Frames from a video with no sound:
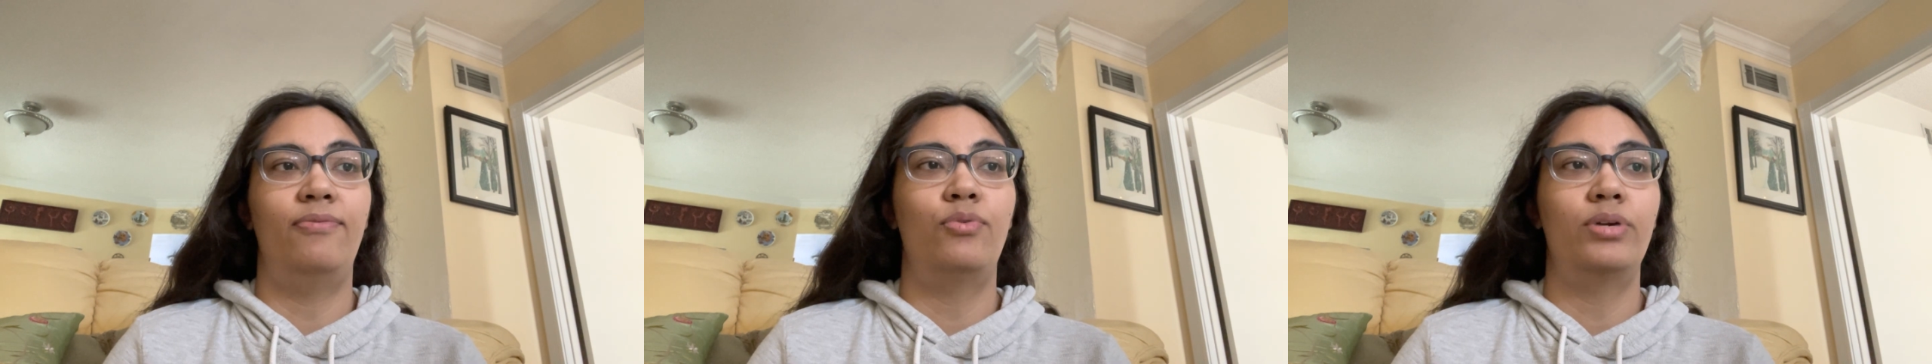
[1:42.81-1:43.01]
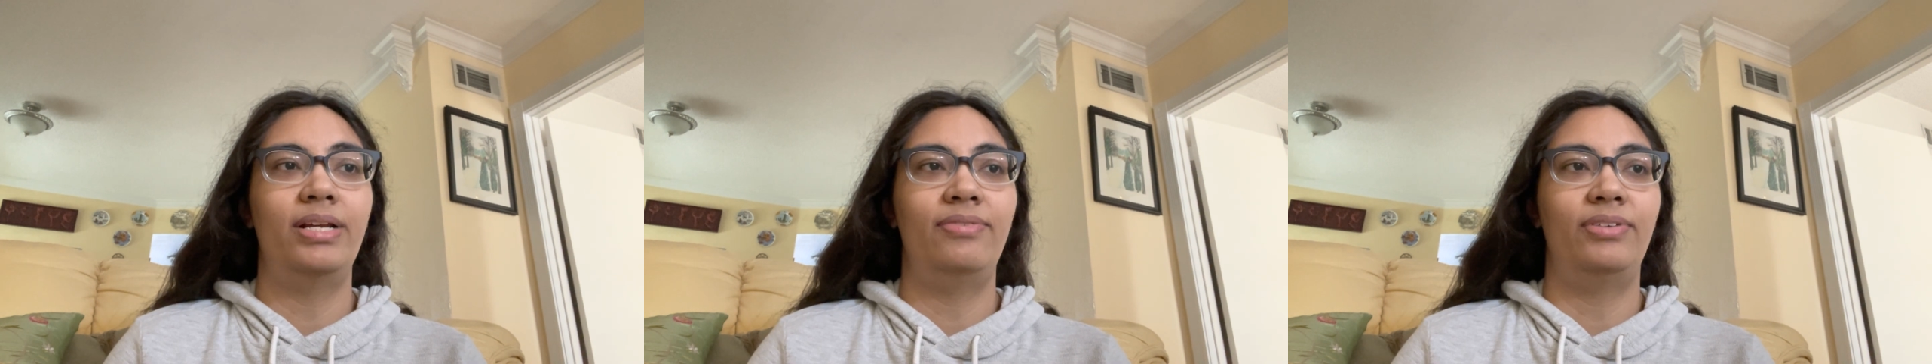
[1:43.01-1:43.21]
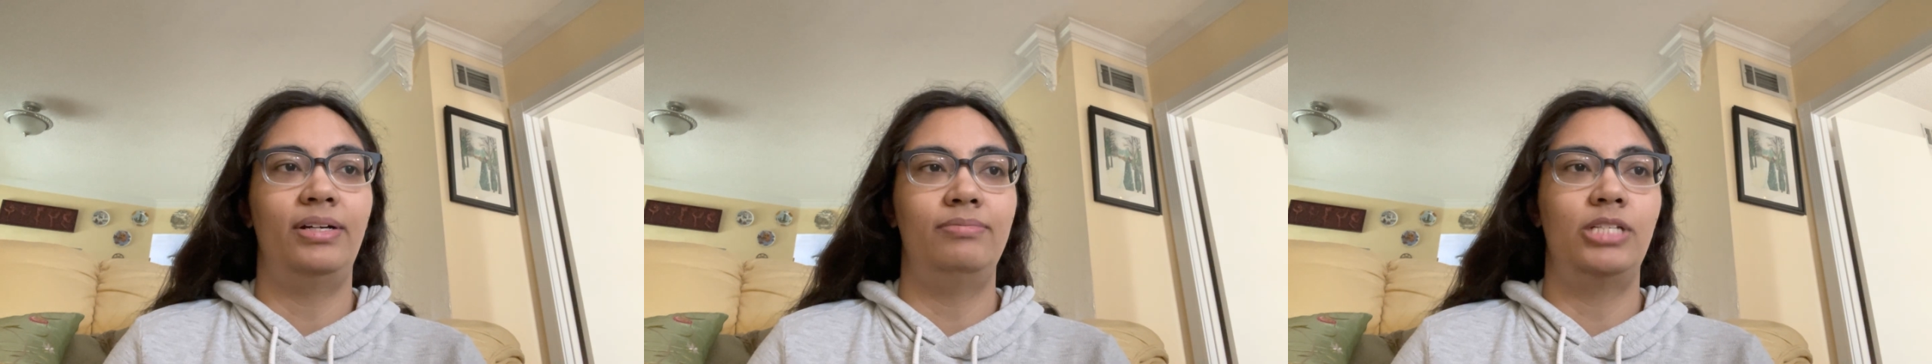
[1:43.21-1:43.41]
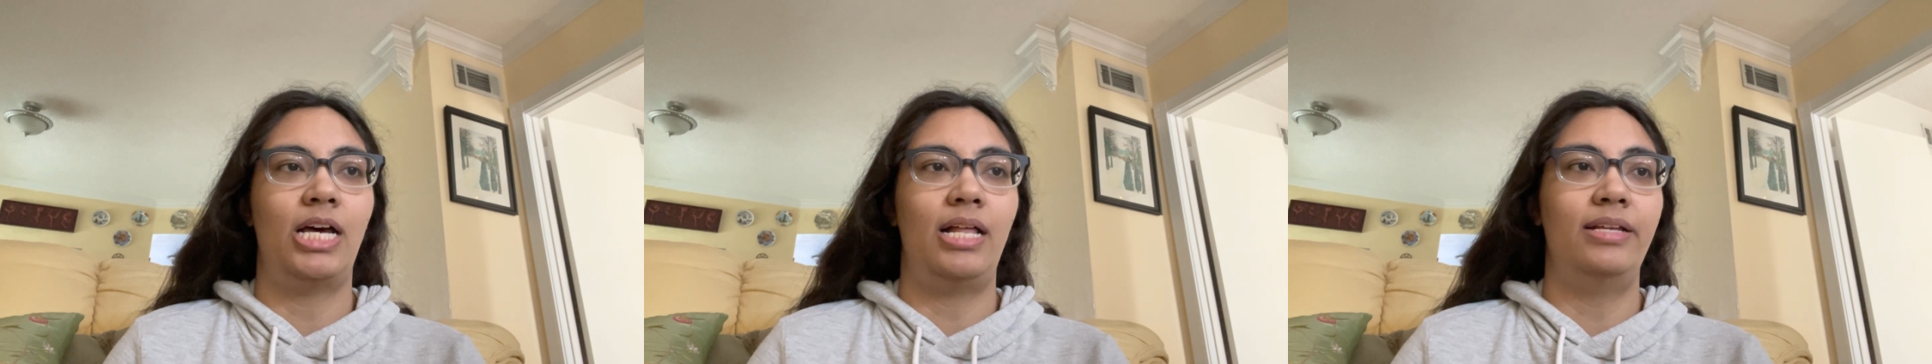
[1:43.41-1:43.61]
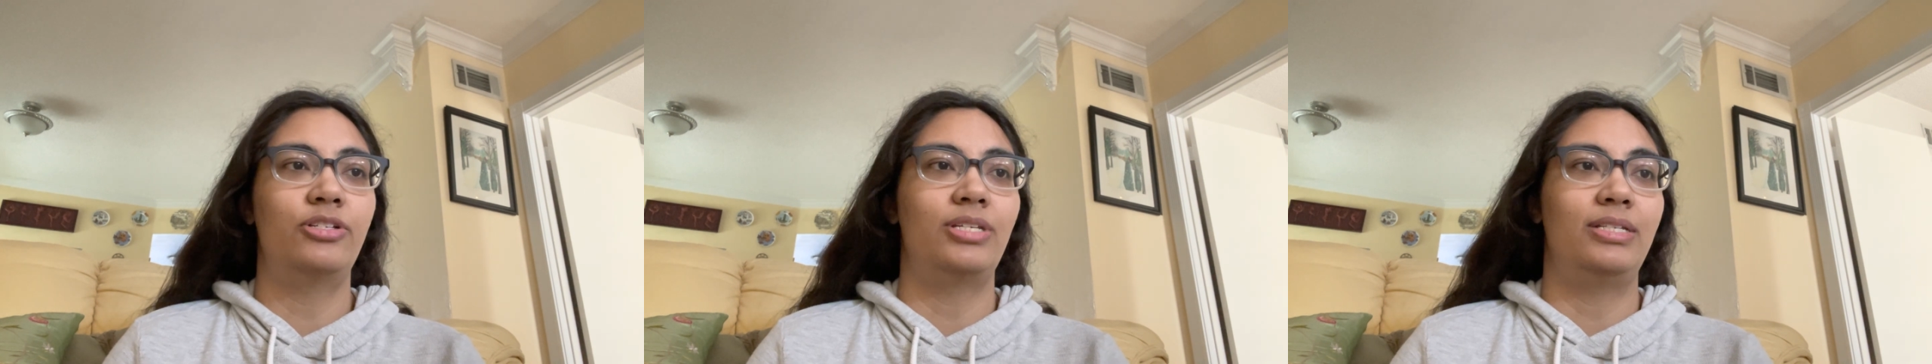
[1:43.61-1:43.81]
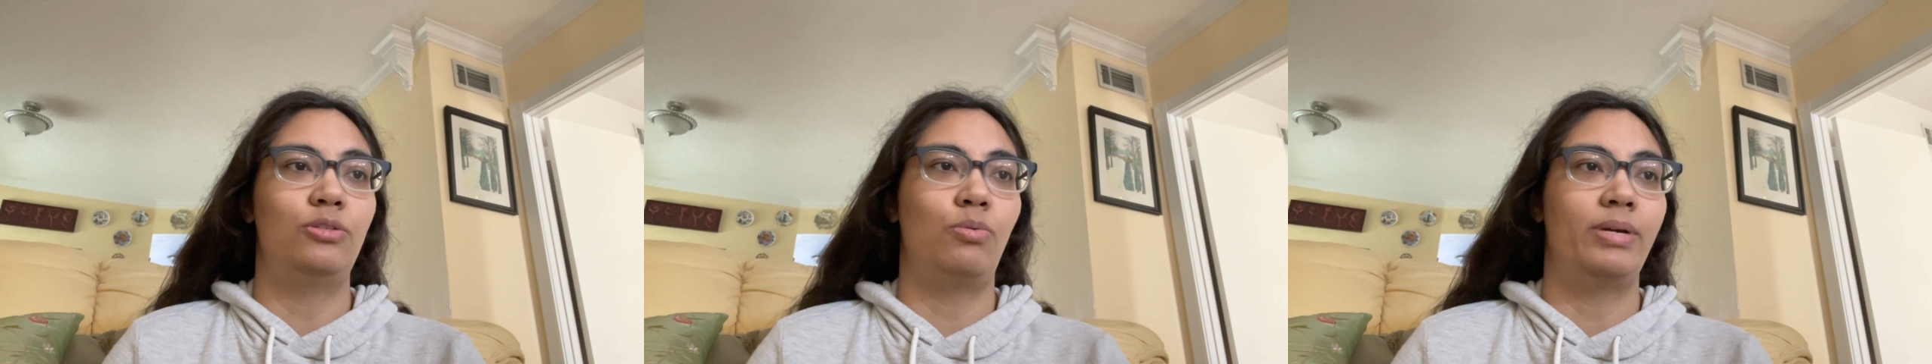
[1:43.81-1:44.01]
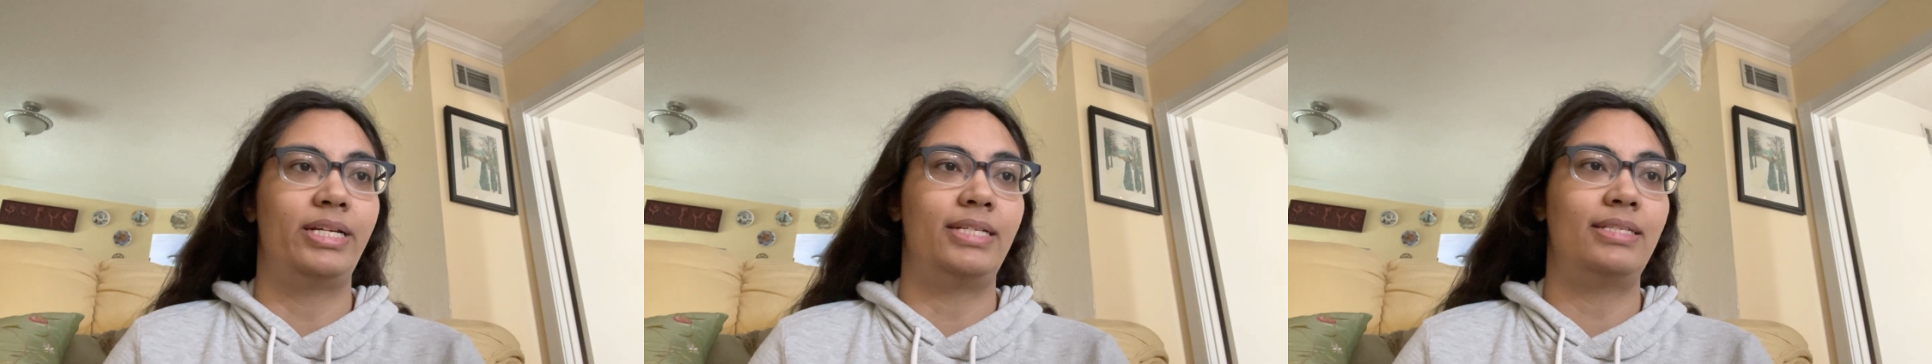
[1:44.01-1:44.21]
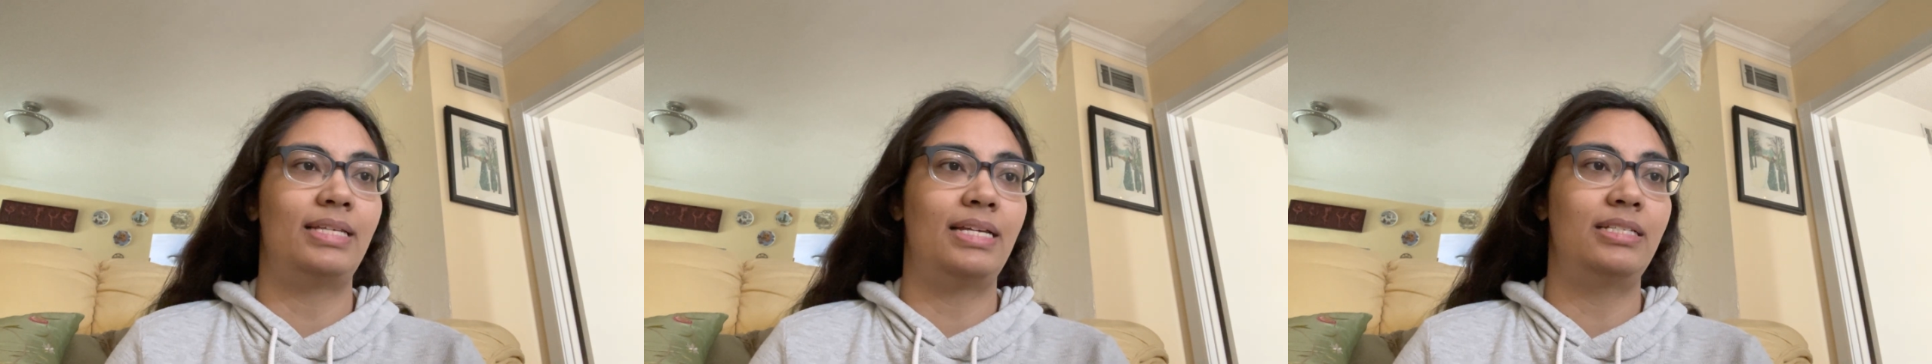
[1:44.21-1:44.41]

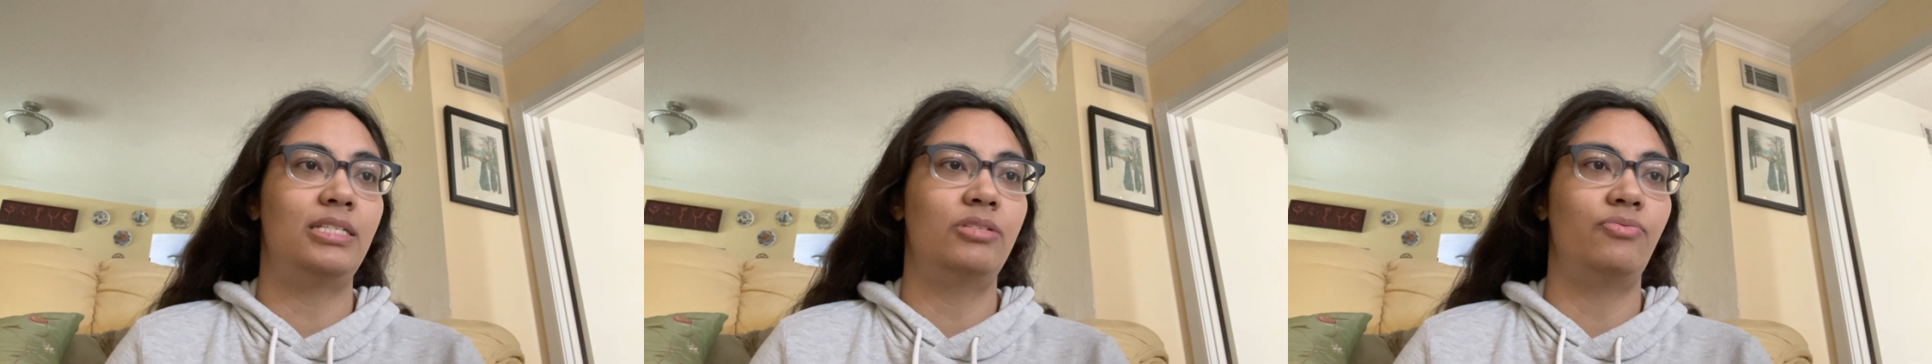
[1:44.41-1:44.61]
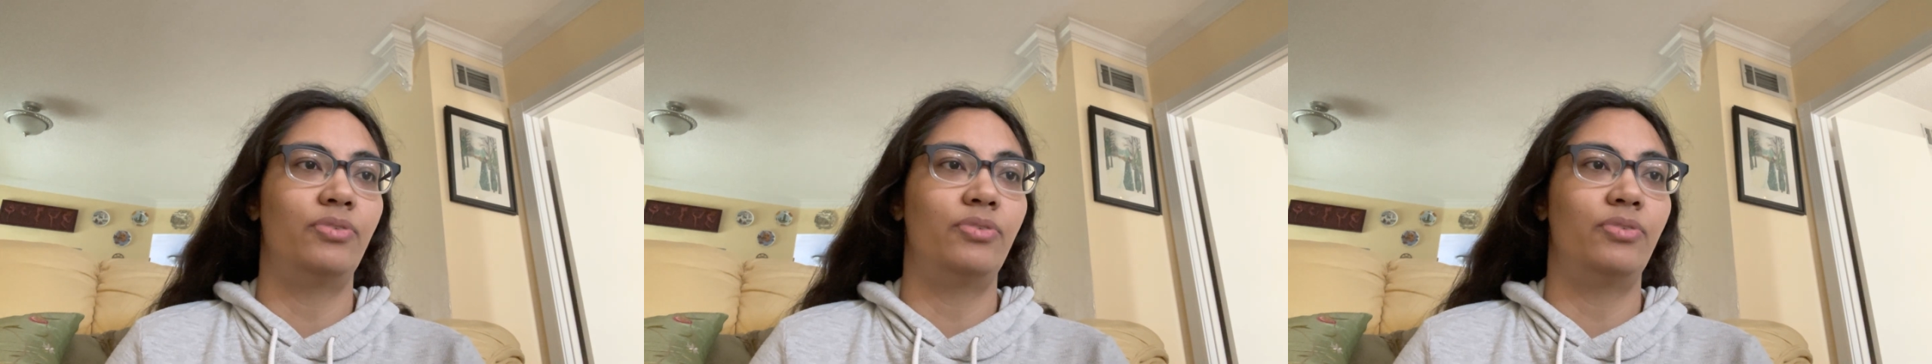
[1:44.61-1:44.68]
$45.20